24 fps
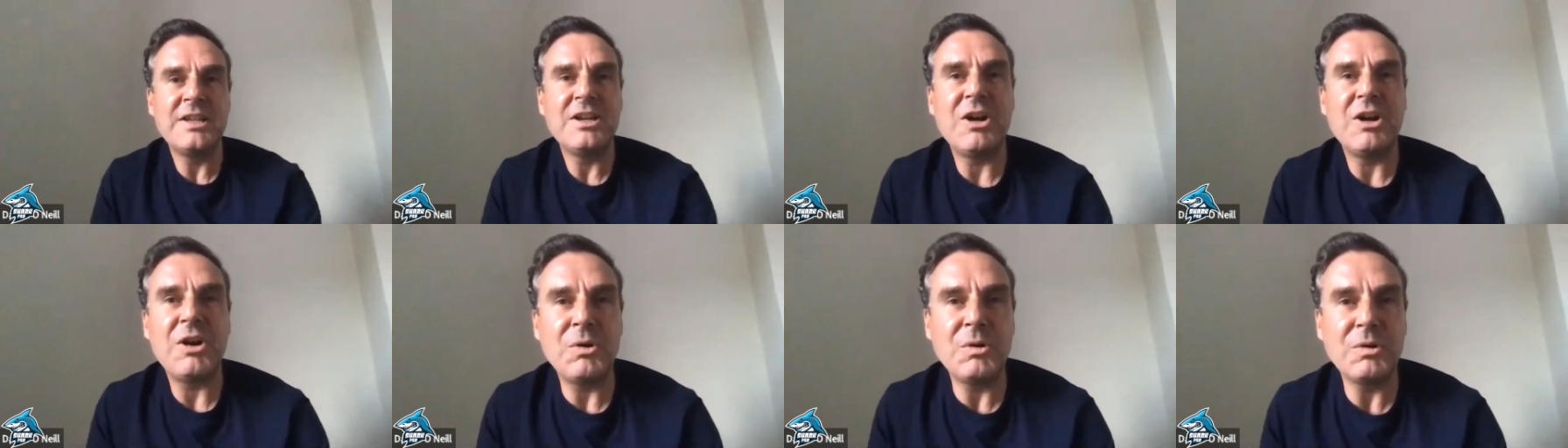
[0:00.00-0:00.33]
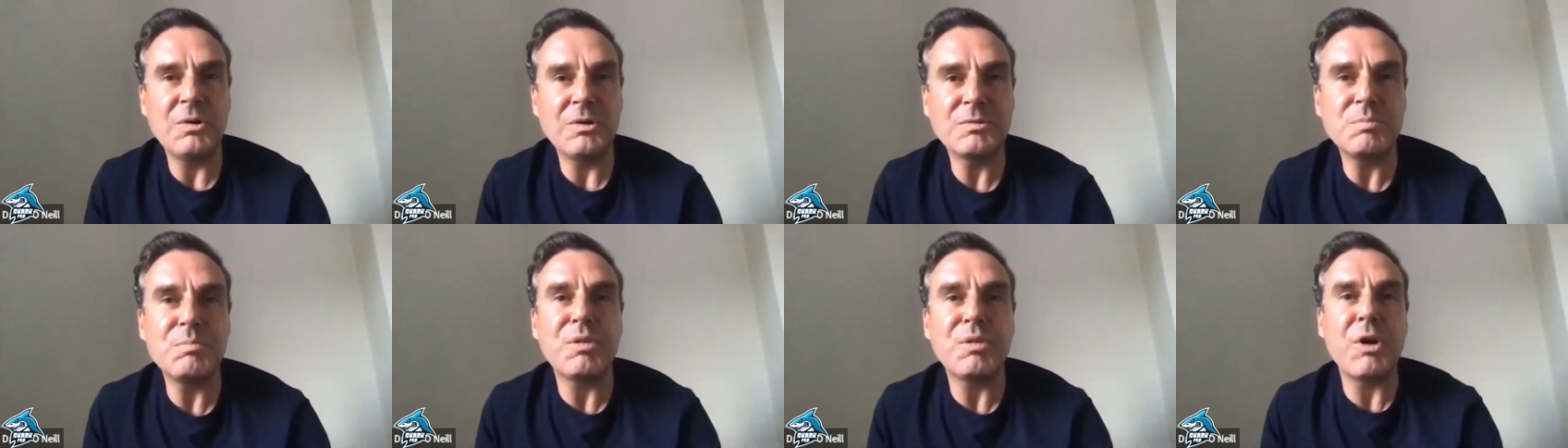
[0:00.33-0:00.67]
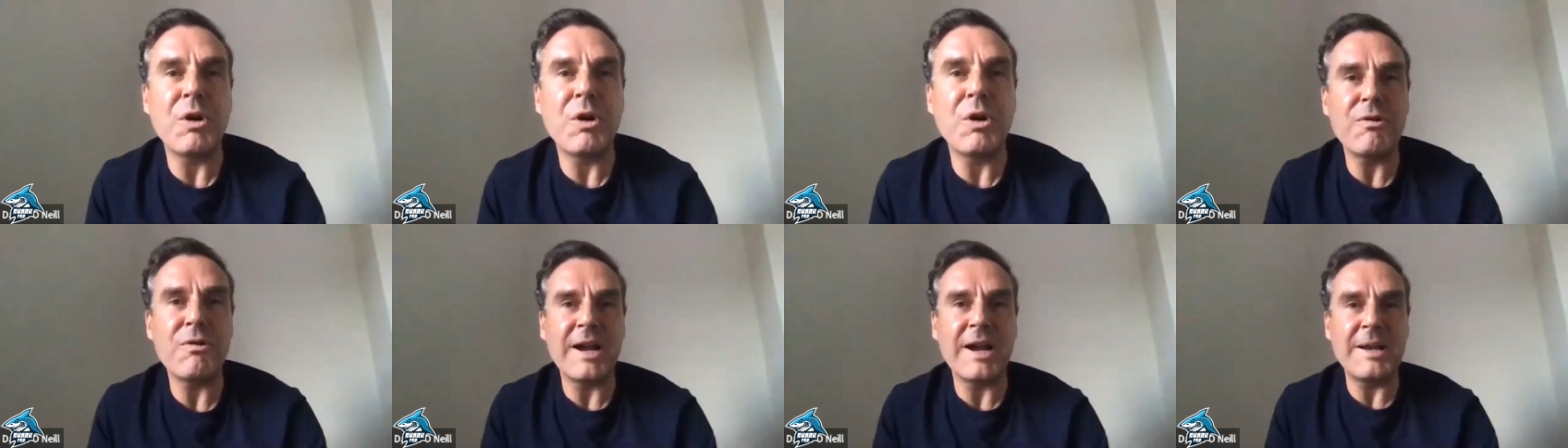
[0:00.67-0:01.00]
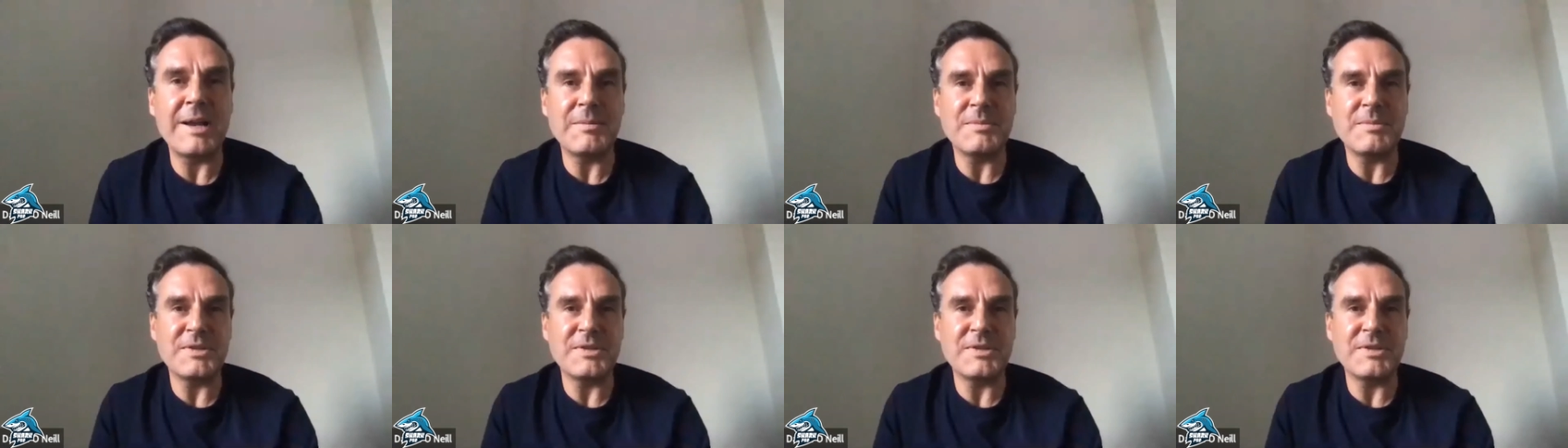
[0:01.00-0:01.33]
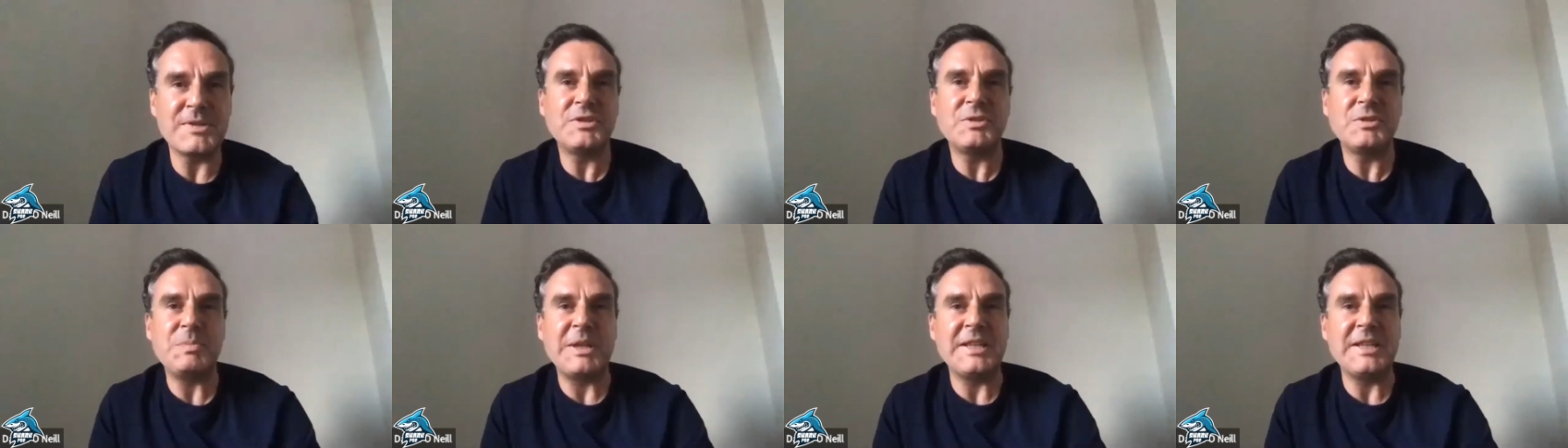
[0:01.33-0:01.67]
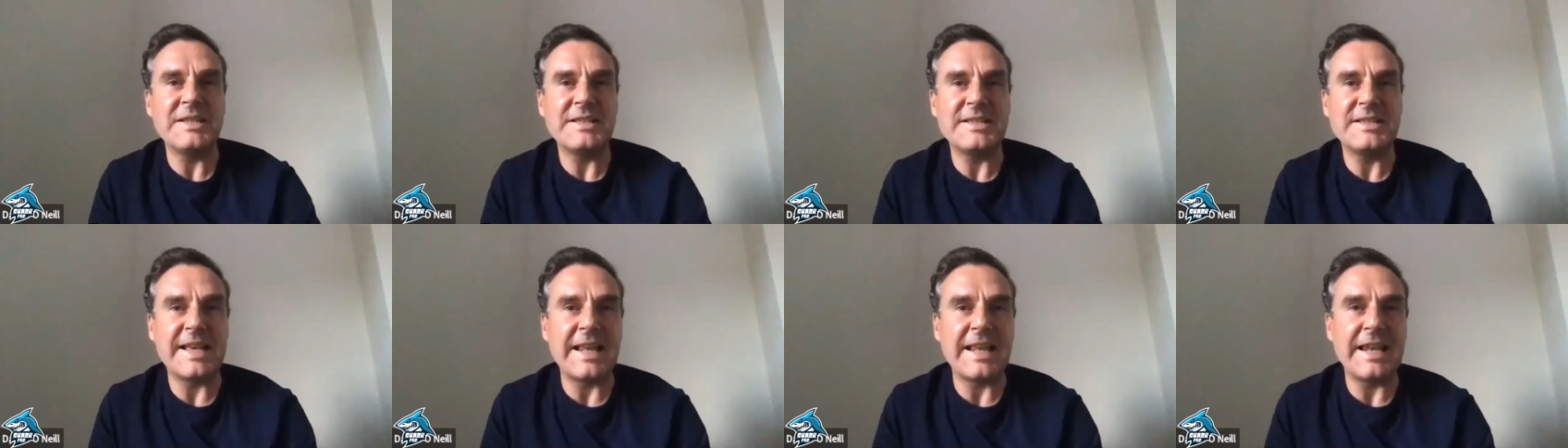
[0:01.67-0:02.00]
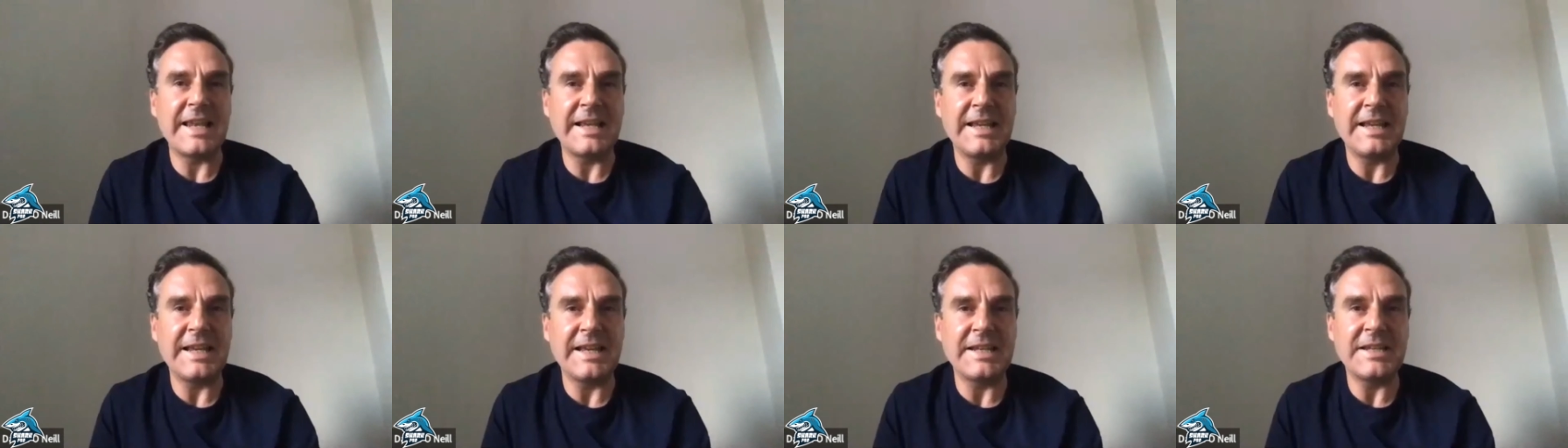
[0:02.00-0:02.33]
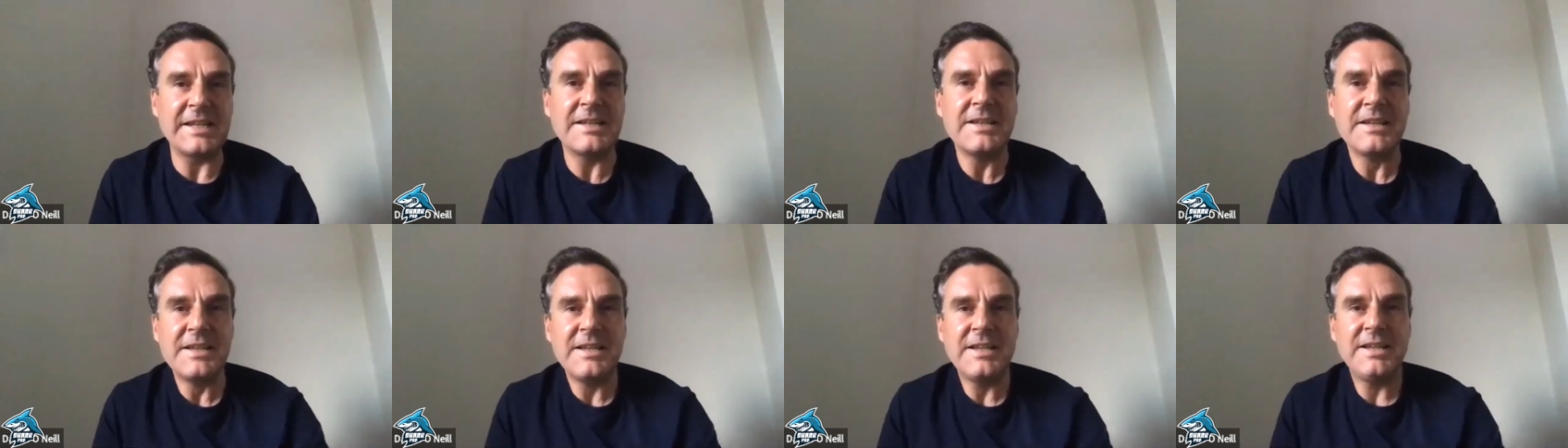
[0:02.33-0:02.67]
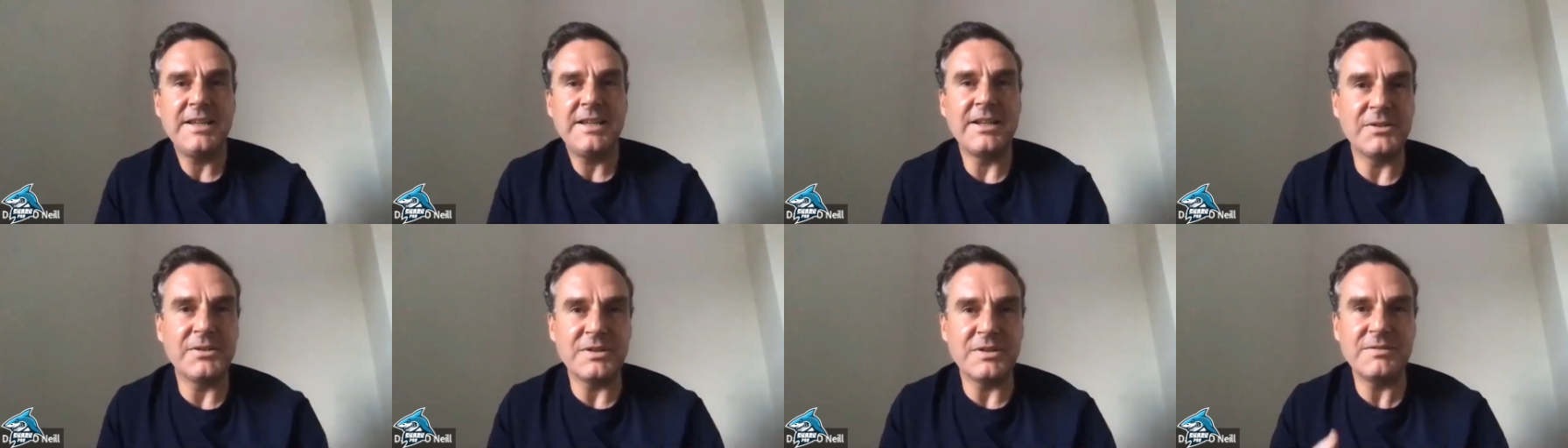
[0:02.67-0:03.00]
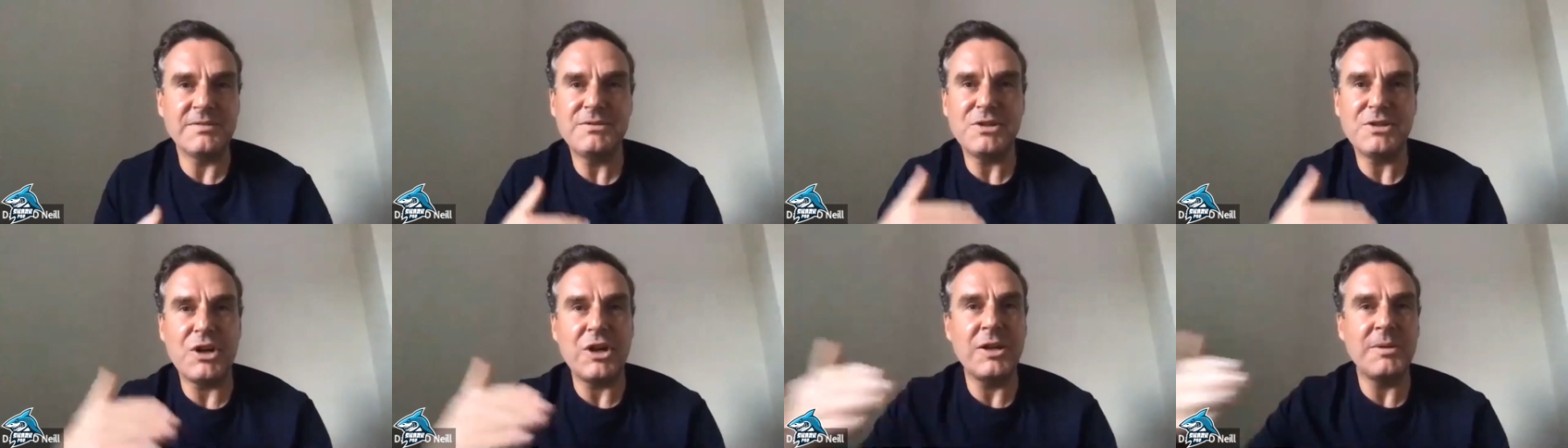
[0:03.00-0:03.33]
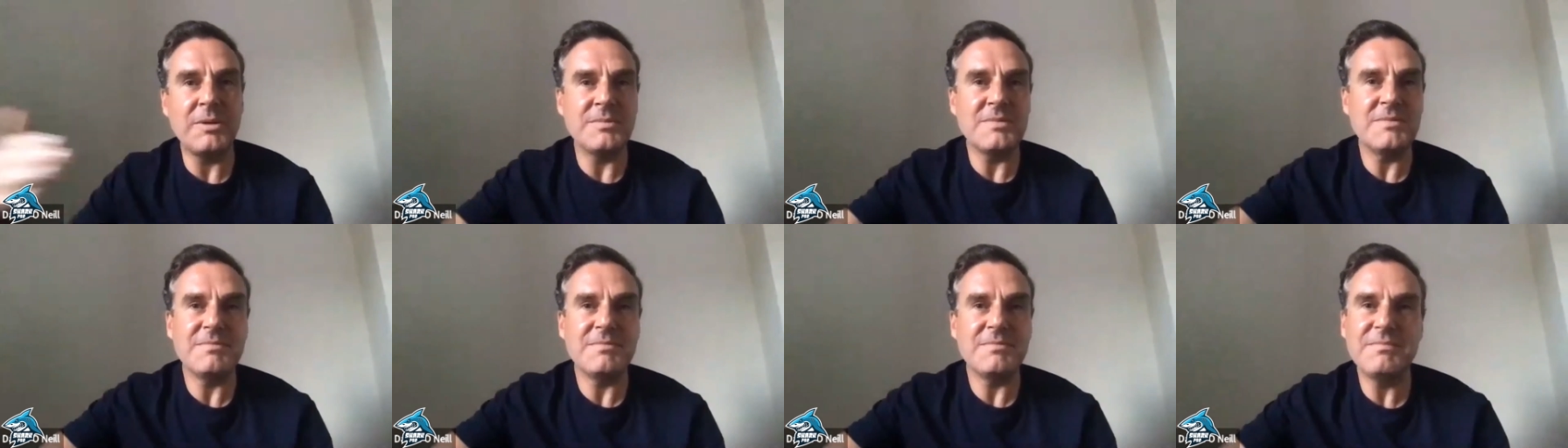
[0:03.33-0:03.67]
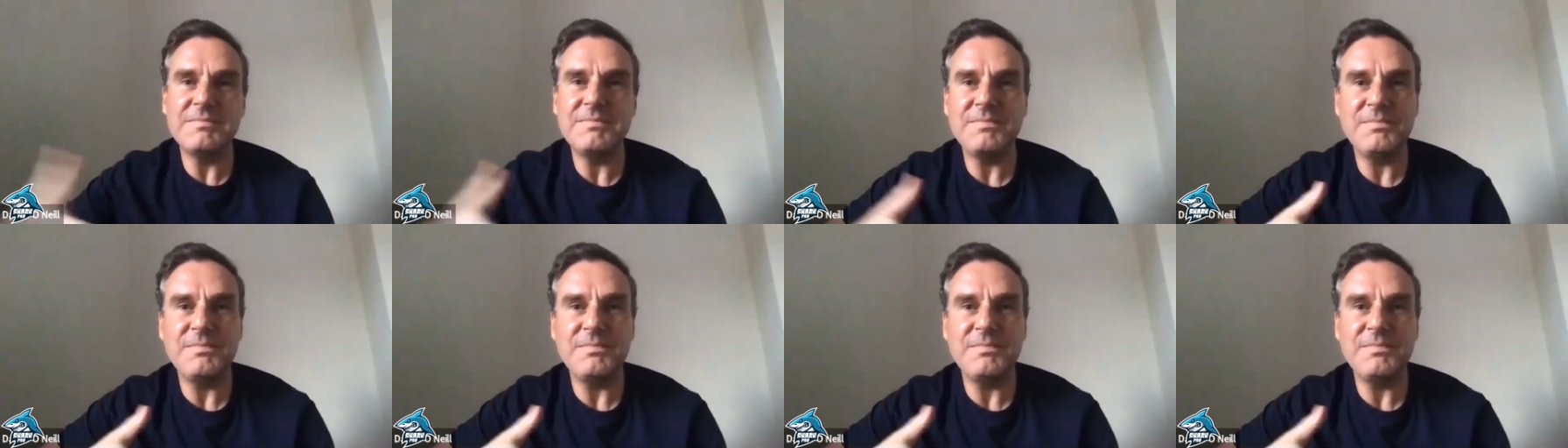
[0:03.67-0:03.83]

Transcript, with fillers: old programs of spin selling and you know time